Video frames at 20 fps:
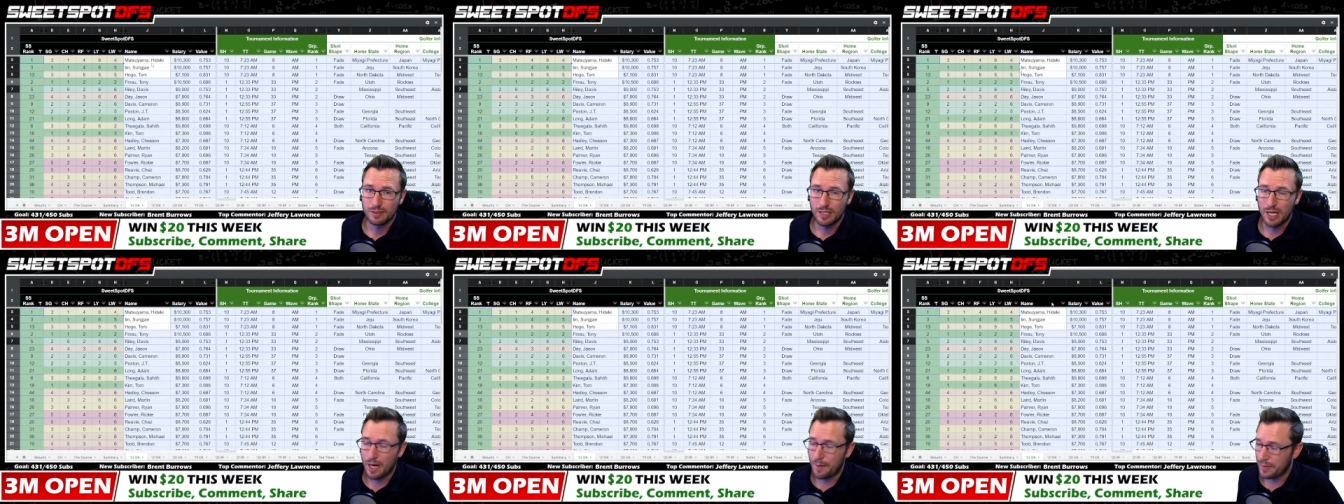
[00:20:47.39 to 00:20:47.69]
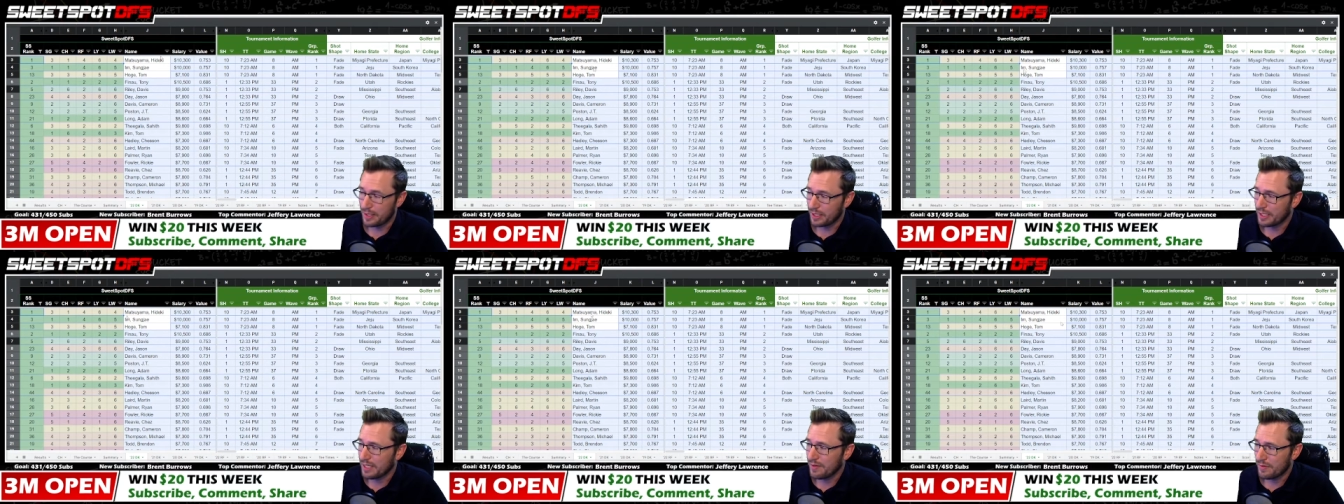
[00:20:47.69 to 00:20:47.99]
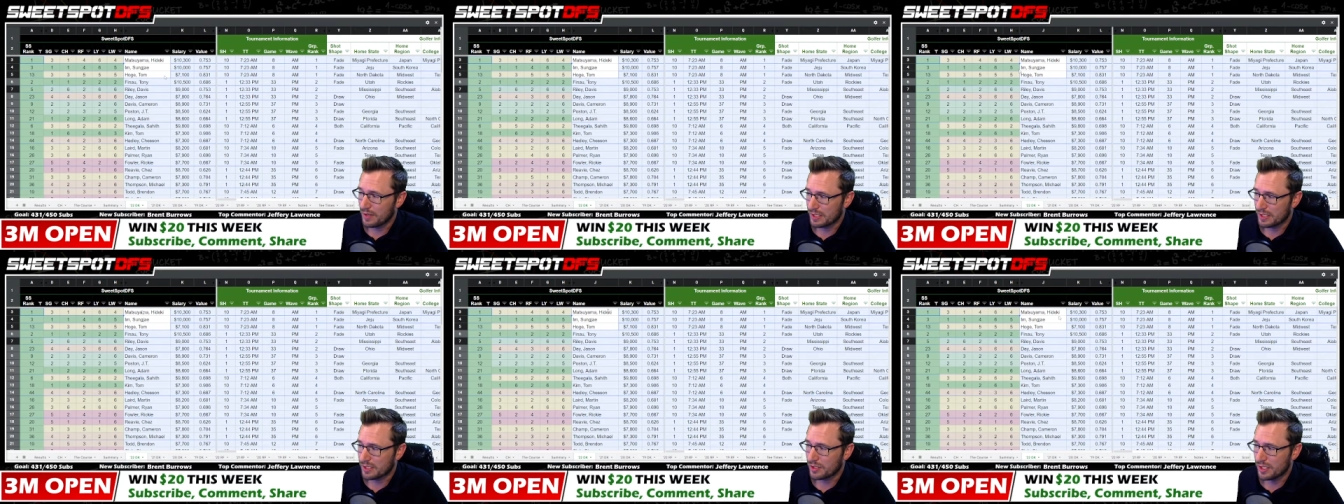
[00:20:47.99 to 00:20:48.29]
I'm going to leave
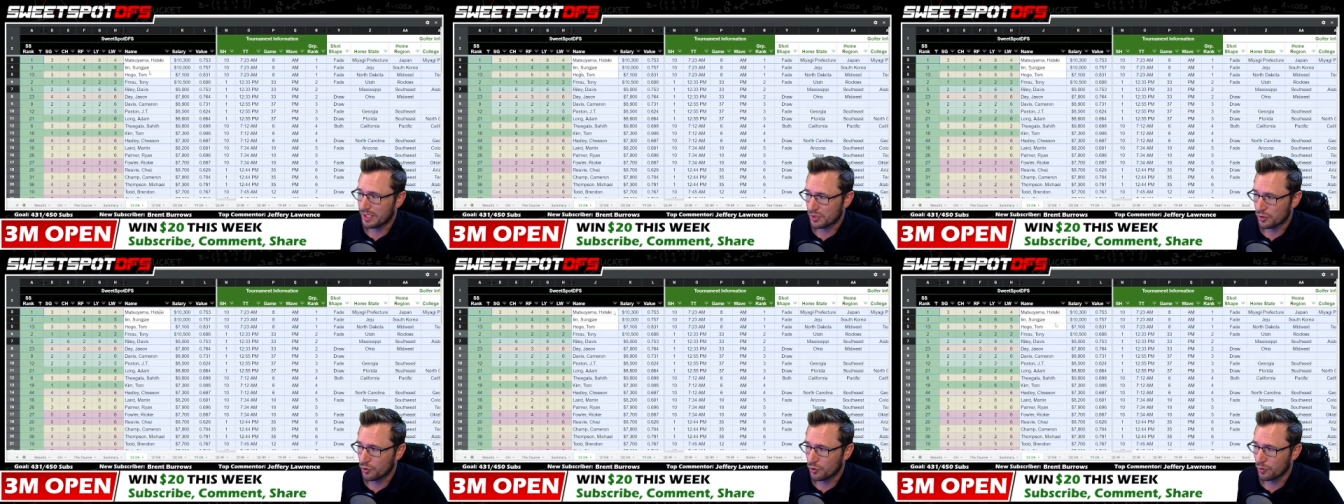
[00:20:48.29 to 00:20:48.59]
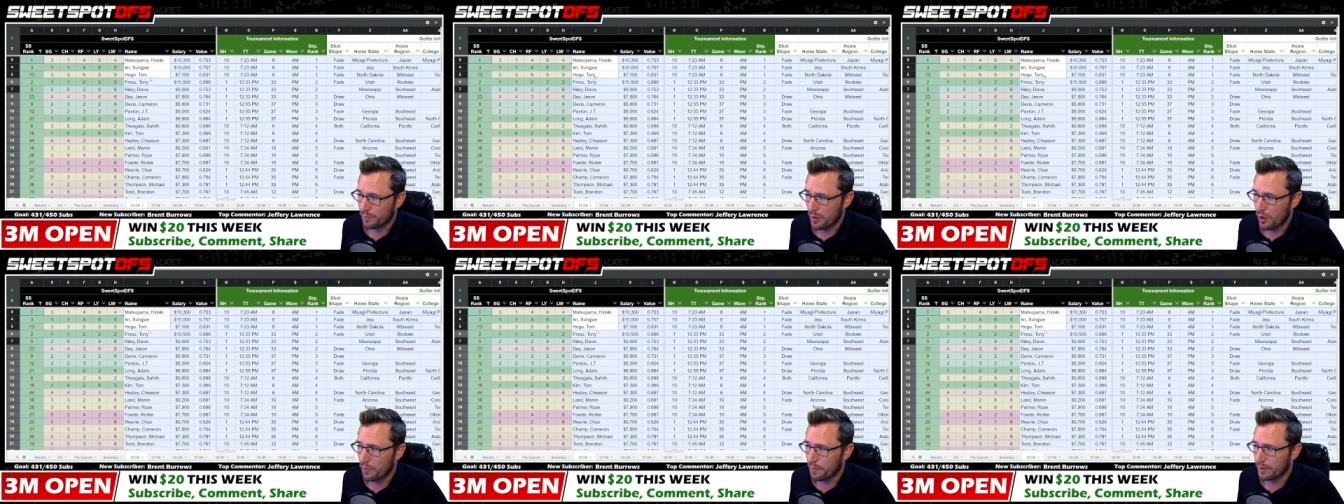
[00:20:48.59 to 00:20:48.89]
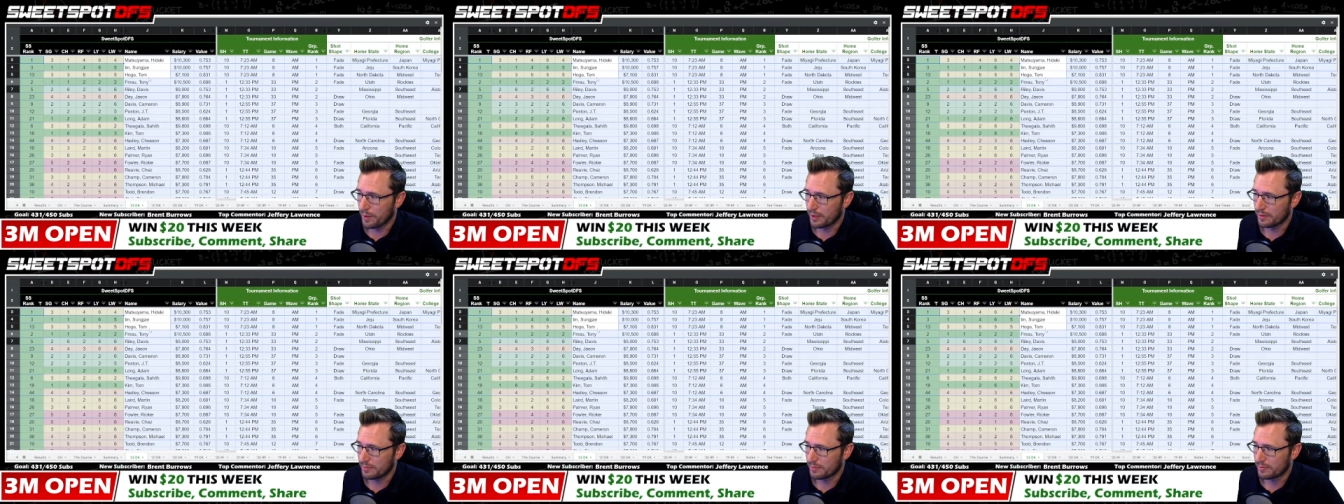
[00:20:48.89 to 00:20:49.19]
this this group
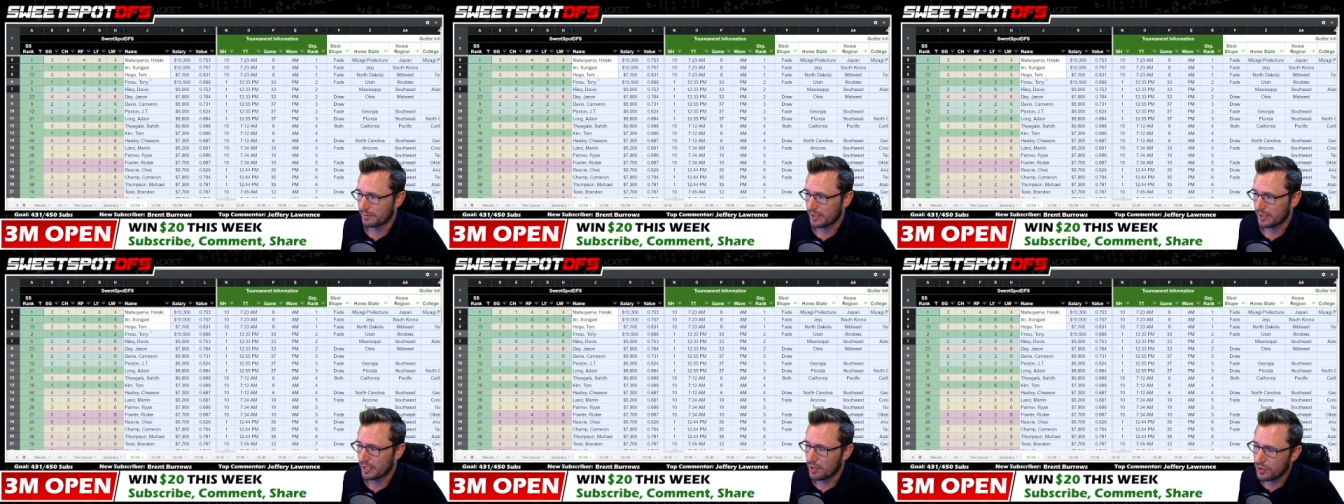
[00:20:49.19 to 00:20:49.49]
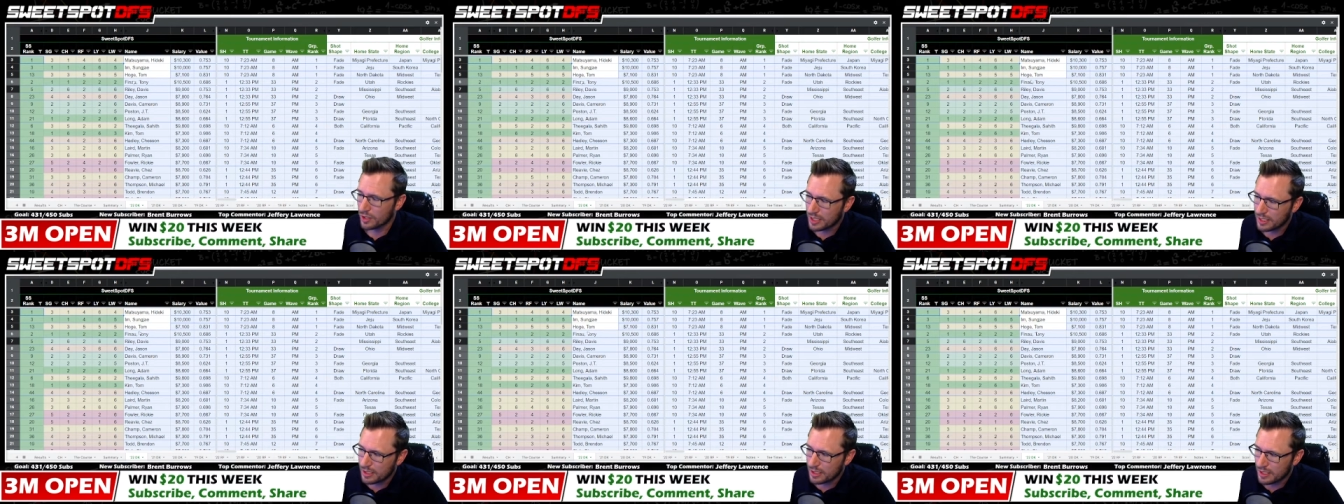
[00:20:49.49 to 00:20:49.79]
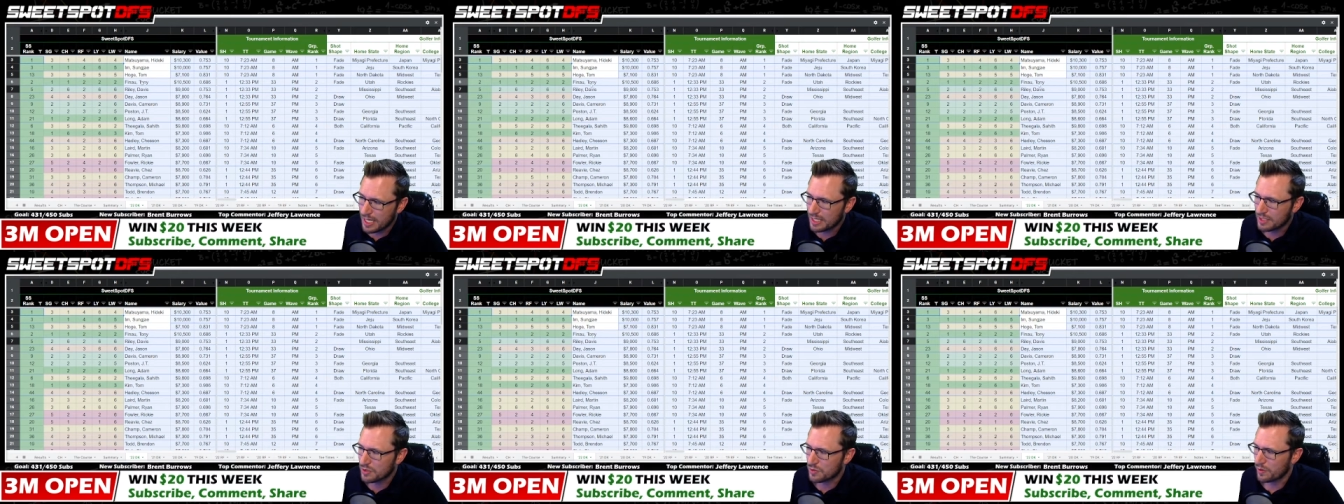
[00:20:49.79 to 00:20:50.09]
open, and I'll look at the
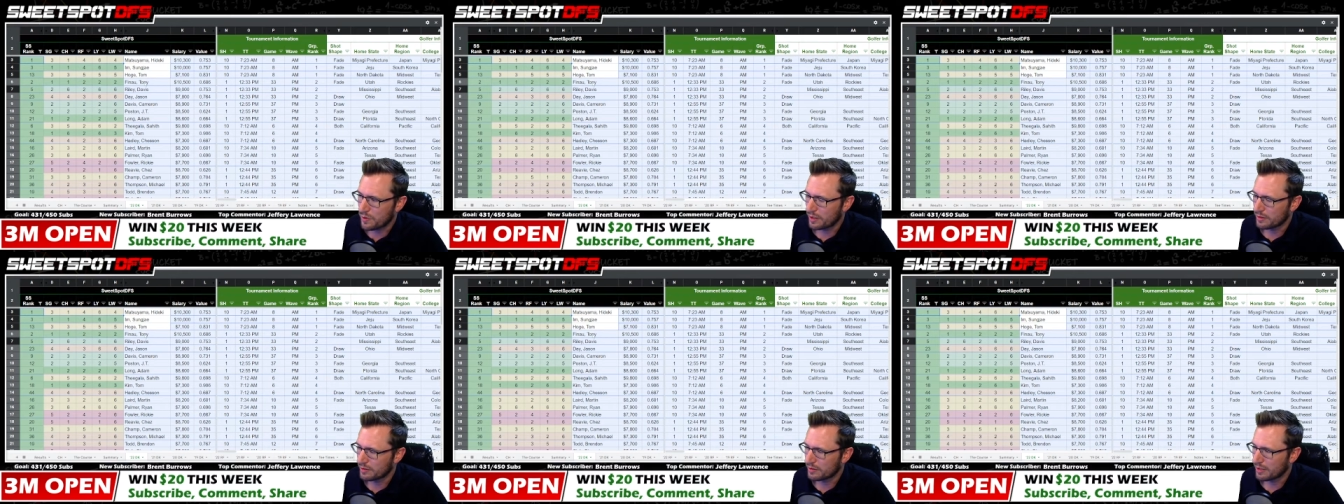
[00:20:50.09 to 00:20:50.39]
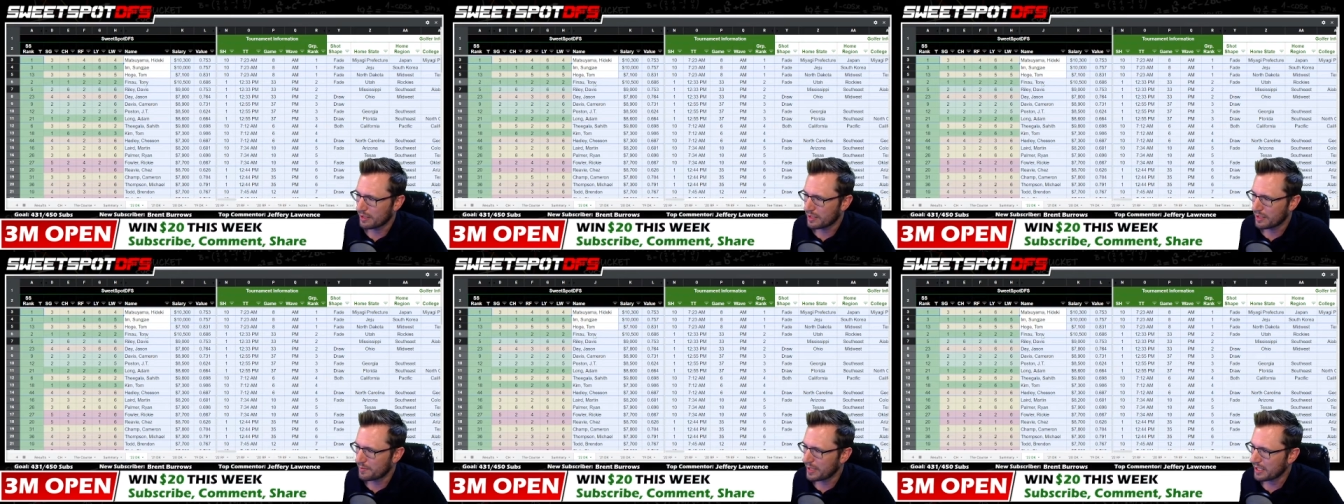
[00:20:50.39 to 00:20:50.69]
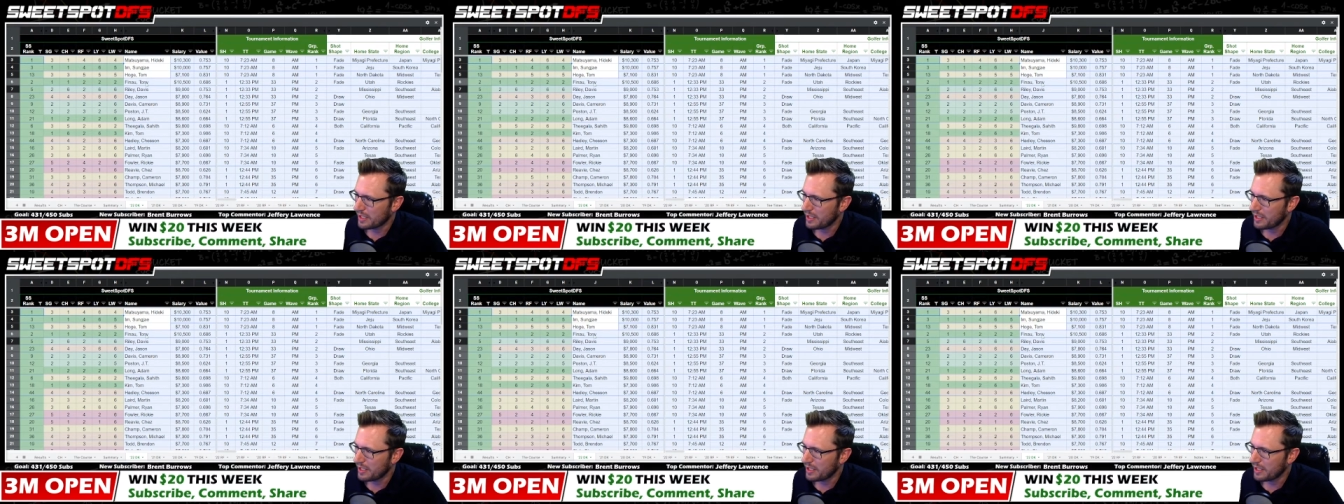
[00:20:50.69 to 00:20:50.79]
next one, and I'm like,